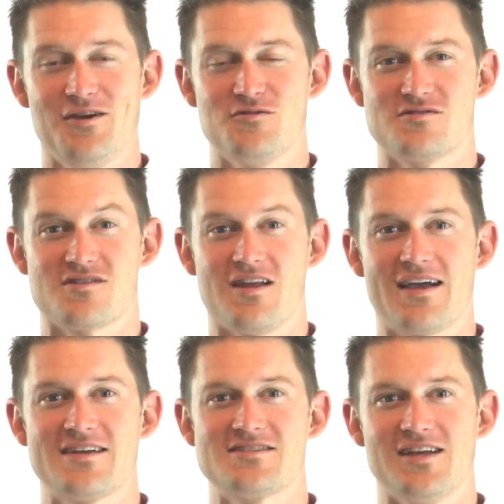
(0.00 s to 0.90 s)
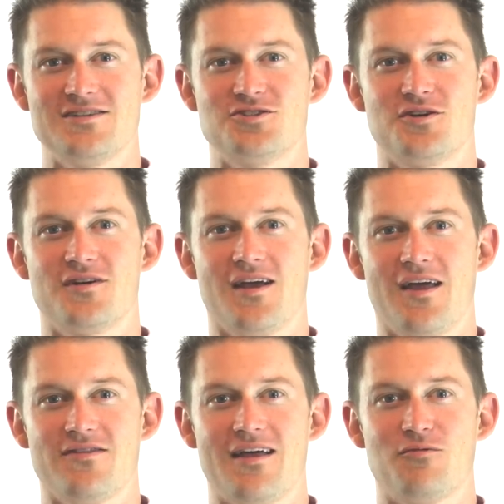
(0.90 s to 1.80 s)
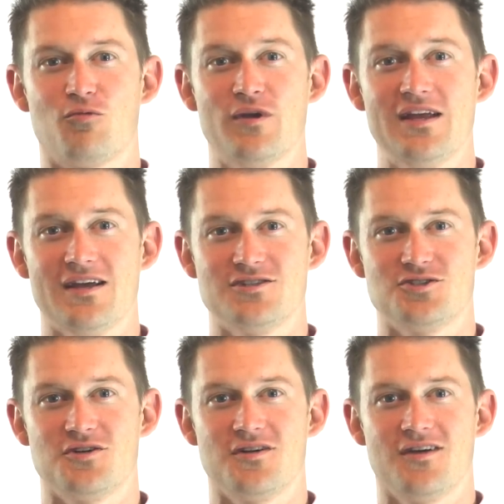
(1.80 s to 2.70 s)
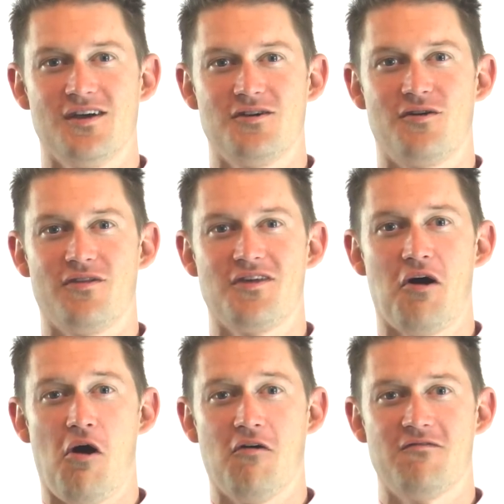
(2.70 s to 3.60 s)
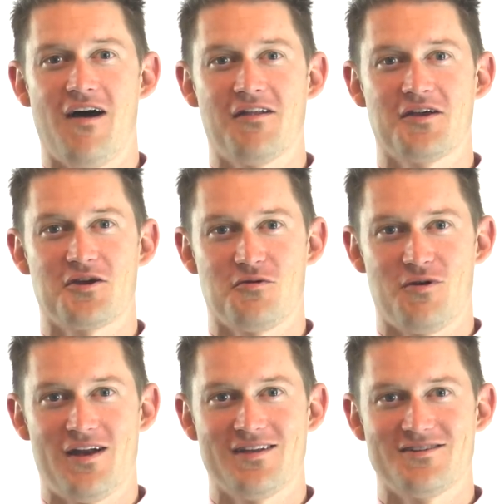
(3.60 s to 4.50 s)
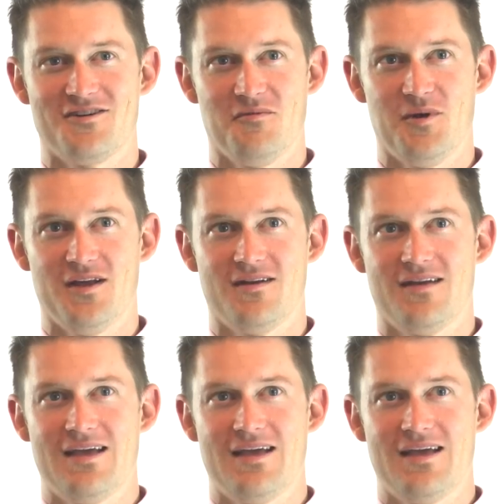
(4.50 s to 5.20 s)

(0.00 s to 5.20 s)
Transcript: whose leg is injured and then re-injured during the All Valley Karate Tournament,